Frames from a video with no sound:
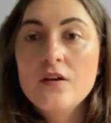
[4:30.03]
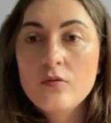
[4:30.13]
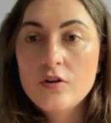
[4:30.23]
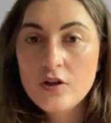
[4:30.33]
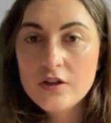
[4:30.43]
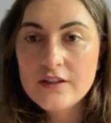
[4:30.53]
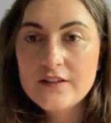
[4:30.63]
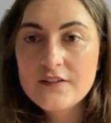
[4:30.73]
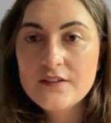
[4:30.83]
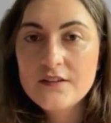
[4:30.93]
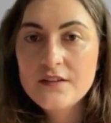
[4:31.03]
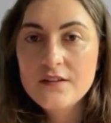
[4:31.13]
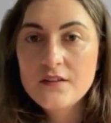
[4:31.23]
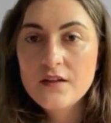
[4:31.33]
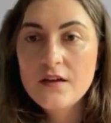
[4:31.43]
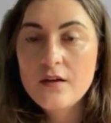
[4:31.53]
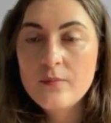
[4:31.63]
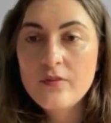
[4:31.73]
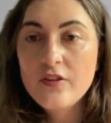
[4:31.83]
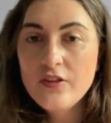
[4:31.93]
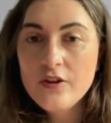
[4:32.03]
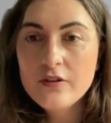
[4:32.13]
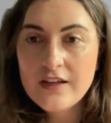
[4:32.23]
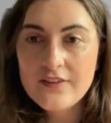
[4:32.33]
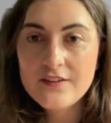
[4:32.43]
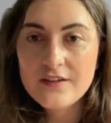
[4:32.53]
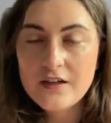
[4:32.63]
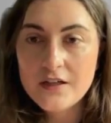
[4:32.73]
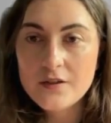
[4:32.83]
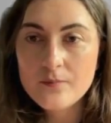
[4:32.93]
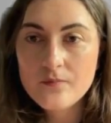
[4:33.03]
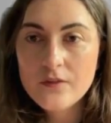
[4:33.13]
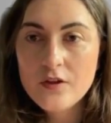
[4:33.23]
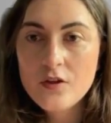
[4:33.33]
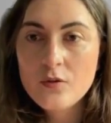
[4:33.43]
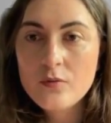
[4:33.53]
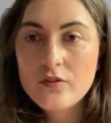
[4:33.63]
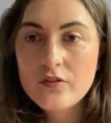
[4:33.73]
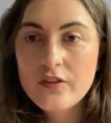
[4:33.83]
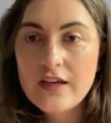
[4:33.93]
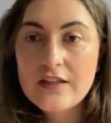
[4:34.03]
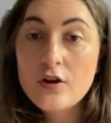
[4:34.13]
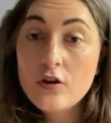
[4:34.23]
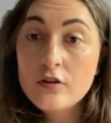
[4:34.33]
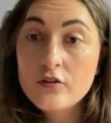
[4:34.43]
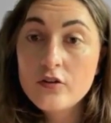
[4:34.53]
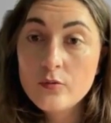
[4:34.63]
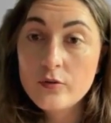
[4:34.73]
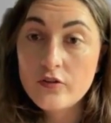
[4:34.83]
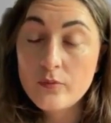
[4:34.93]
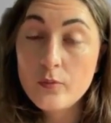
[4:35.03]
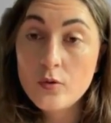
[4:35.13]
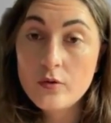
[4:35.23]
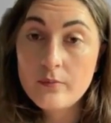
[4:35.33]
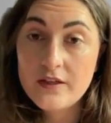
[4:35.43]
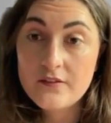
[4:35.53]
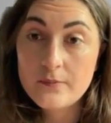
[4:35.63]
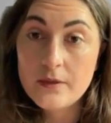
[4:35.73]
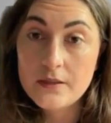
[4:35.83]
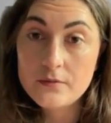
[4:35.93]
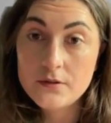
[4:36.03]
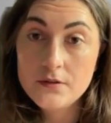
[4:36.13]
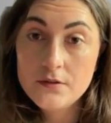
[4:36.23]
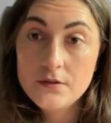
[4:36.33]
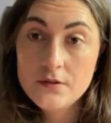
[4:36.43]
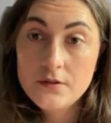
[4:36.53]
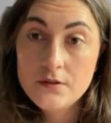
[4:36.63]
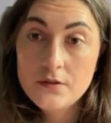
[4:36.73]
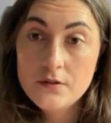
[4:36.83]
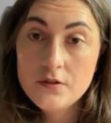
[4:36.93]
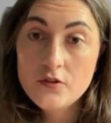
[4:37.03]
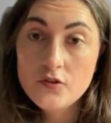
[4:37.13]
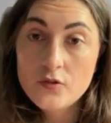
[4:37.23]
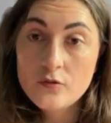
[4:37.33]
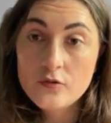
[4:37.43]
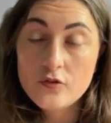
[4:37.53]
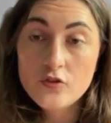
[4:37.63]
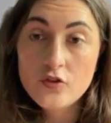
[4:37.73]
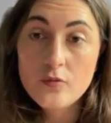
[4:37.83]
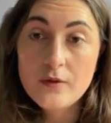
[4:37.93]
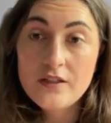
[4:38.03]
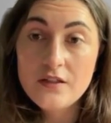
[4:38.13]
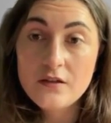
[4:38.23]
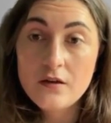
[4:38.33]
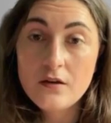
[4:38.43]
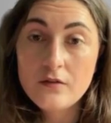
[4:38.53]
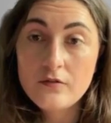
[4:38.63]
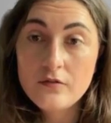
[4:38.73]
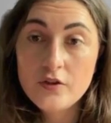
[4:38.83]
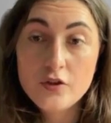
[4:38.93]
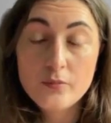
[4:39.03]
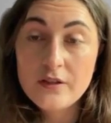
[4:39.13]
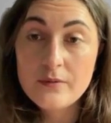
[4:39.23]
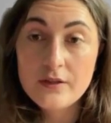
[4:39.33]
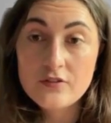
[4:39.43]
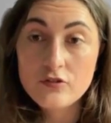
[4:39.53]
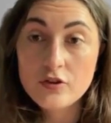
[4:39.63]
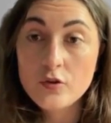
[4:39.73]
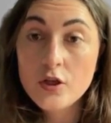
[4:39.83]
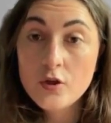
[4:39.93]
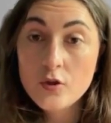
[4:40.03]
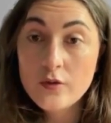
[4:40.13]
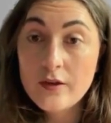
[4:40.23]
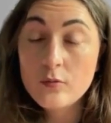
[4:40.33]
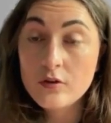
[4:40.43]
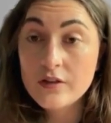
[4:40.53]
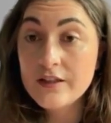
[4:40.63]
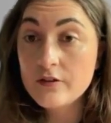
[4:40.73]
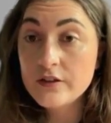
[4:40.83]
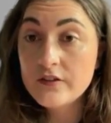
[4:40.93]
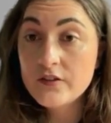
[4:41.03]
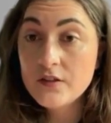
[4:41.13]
regardless, the theory at the time was that art was the poor man's Bible. So for so many of European peasantry, they were illiterate.